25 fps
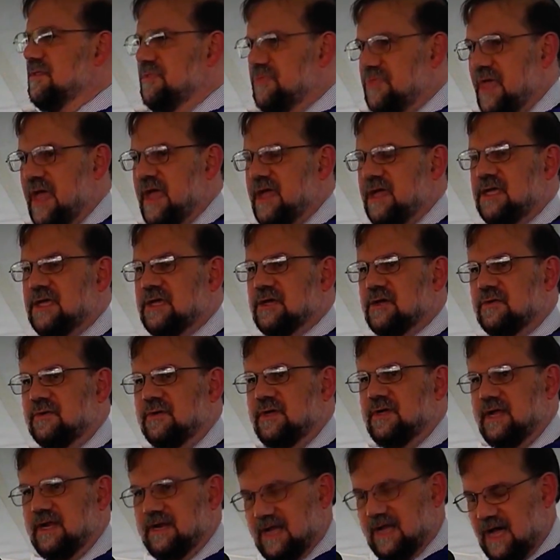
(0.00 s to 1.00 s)
Thank you,
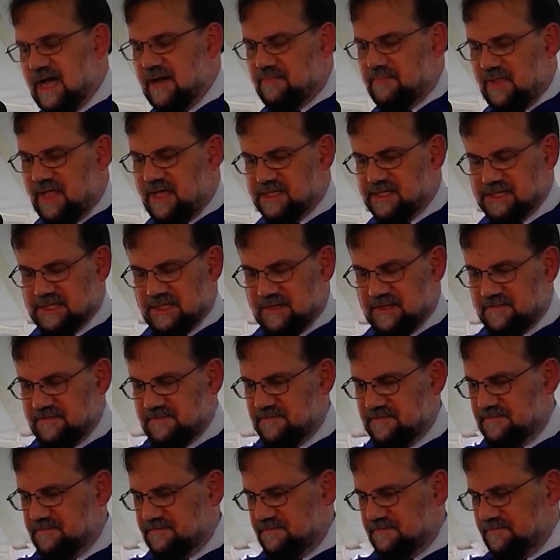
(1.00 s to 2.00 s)
and God bless
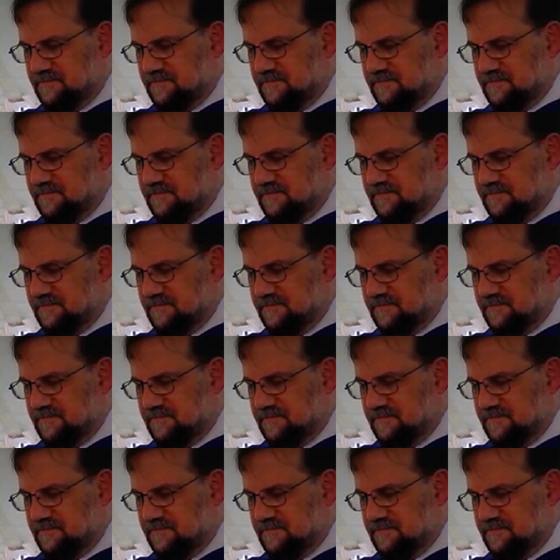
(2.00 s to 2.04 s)
you.